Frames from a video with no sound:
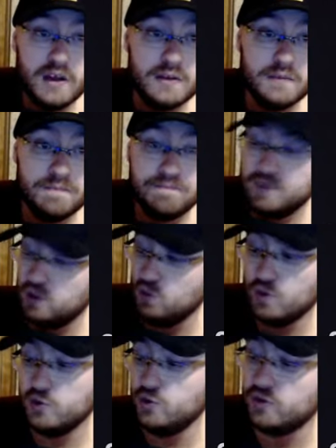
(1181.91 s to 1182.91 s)
You want
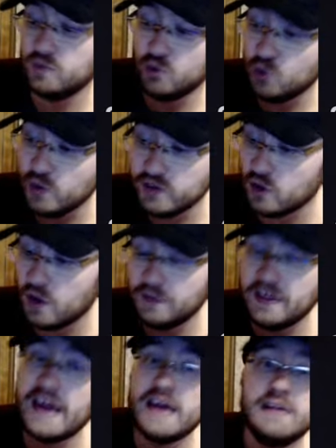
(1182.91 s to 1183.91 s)
to do some twists on
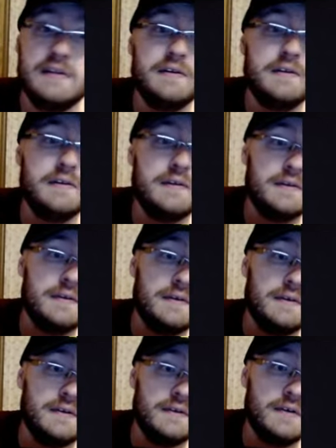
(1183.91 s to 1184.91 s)
that.
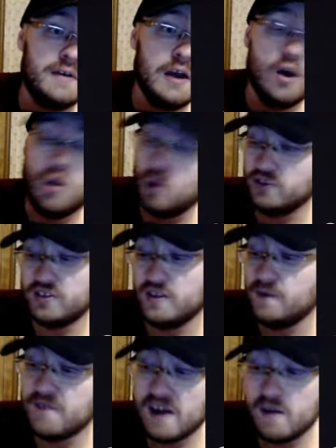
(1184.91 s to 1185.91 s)
Or instead of
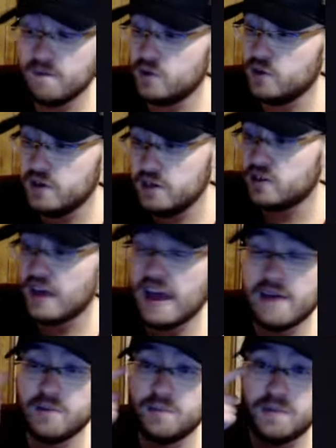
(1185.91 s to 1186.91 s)
found footage, have
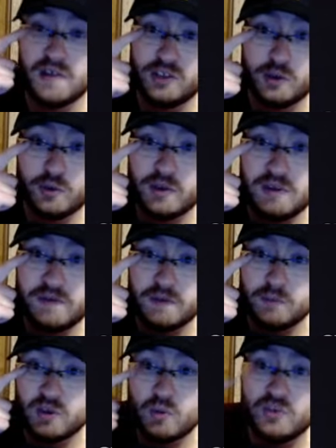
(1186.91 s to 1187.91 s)
it literally be from
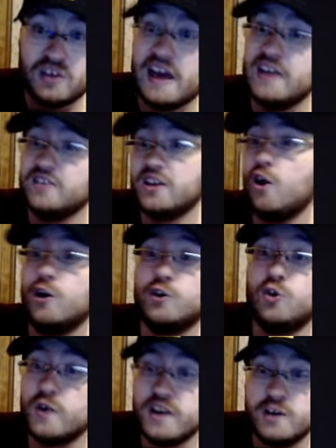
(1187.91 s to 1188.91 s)
someone's eyes, like Hardcore
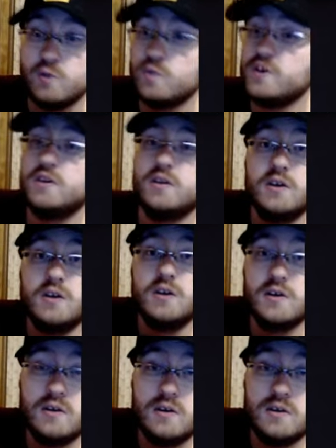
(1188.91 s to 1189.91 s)
Henry.
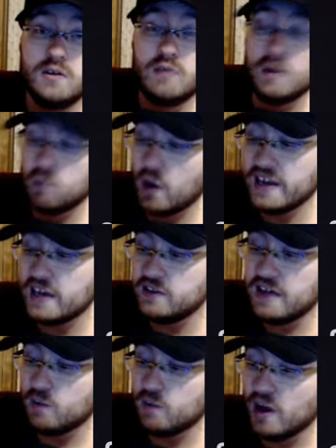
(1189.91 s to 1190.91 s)
Like, why not
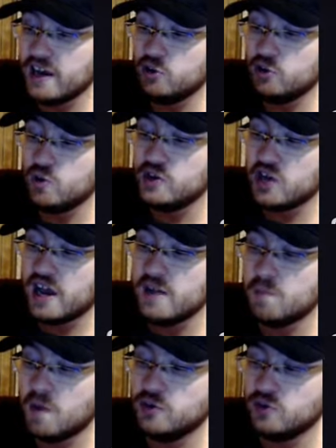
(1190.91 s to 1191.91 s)
that? Why not do a giant
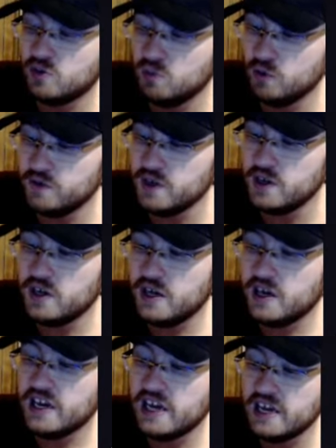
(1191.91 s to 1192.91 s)
monster movie
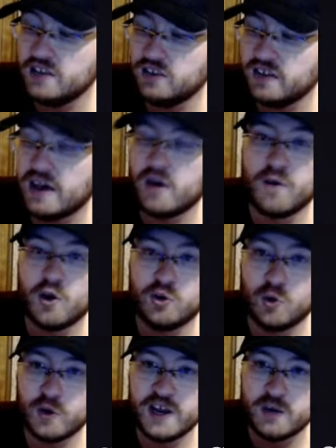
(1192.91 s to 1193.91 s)
in the style of
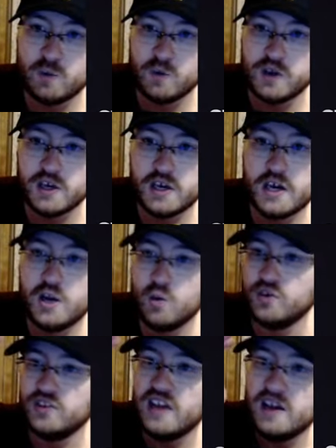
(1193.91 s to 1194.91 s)
Hardcore Henry, where it's
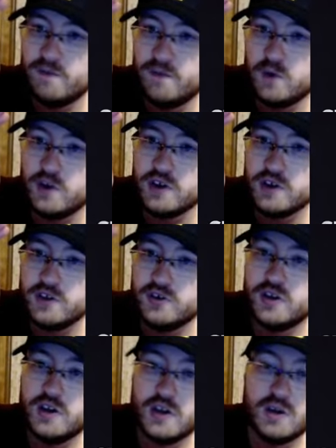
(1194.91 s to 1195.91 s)
not footage,
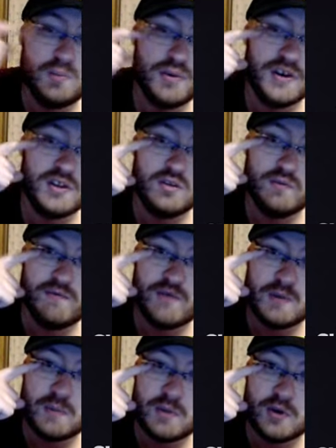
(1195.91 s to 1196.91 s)
but from a
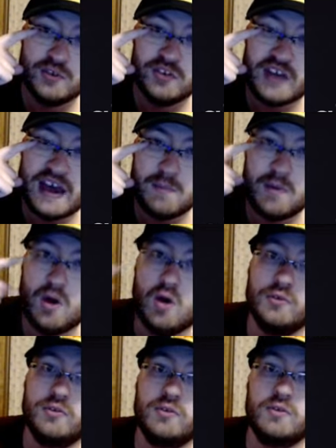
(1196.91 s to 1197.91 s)
person's
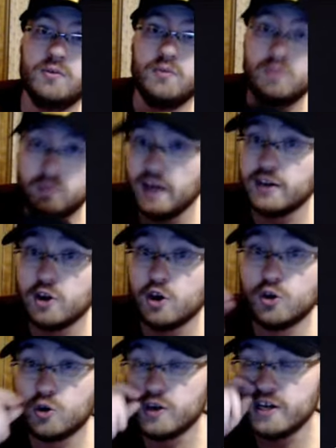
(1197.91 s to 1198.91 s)
eyeballs, like
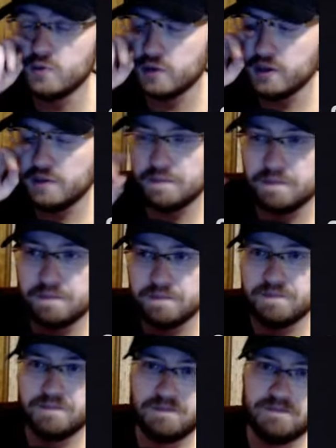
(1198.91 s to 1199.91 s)
Hardcore Henry?
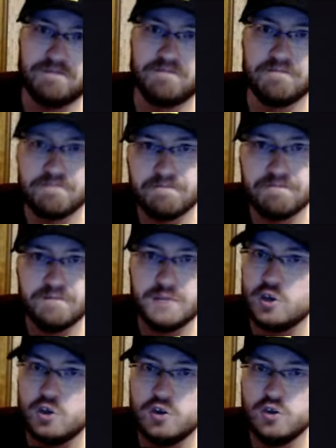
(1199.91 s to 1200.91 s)
You
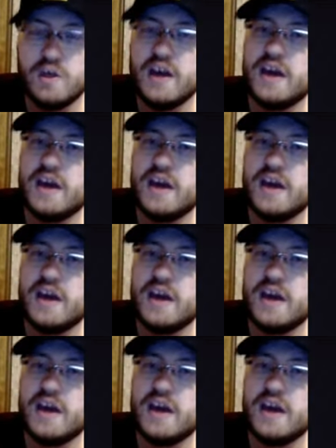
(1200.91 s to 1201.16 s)
could do that.